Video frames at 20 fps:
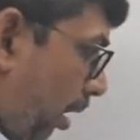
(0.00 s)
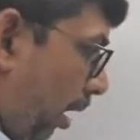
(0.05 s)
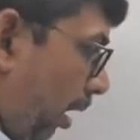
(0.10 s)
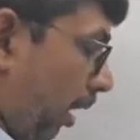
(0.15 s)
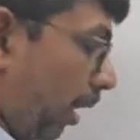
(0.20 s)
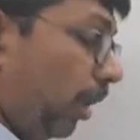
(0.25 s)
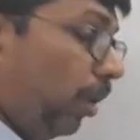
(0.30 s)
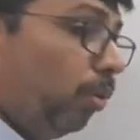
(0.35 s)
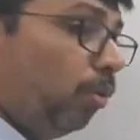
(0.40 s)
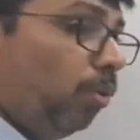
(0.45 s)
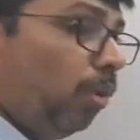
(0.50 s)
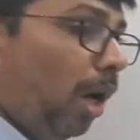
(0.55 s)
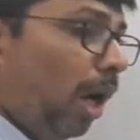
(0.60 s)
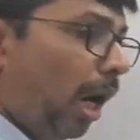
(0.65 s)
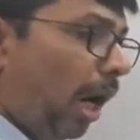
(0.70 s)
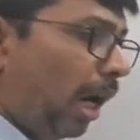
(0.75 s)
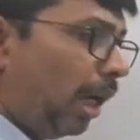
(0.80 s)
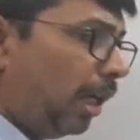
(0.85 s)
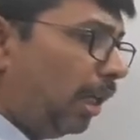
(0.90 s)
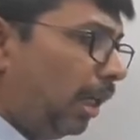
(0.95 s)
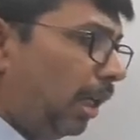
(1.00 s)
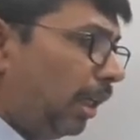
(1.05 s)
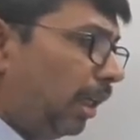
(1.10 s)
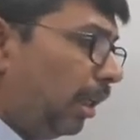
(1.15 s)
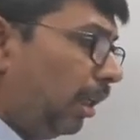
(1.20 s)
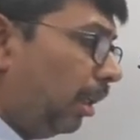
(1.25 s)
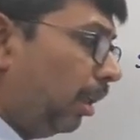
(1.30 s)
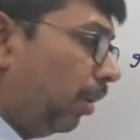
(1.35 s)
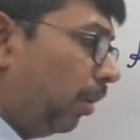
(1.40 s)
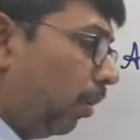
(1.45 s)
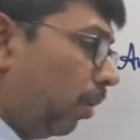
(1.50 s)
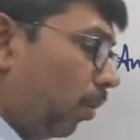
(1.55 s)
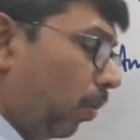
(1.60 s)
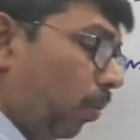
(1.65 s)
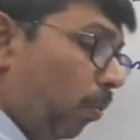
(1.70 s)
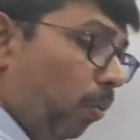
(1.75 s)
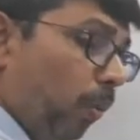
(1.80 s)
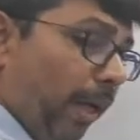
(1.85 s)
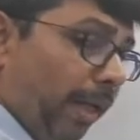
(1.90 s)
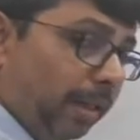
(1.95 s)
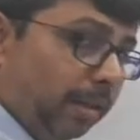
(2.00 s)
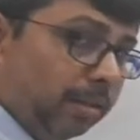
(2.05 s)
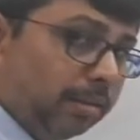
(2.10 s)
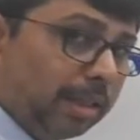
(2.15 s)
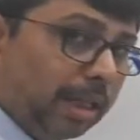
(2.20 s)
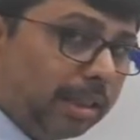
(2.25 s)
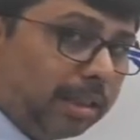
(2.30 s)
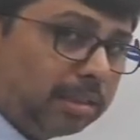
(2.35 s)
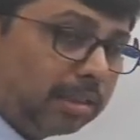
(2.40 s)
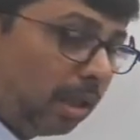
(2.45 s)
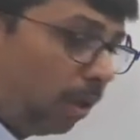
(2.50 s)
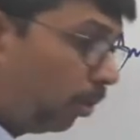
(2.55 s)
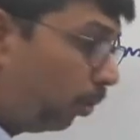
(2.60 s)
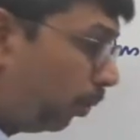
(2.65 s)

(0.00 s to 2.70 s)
into hardly when. That is how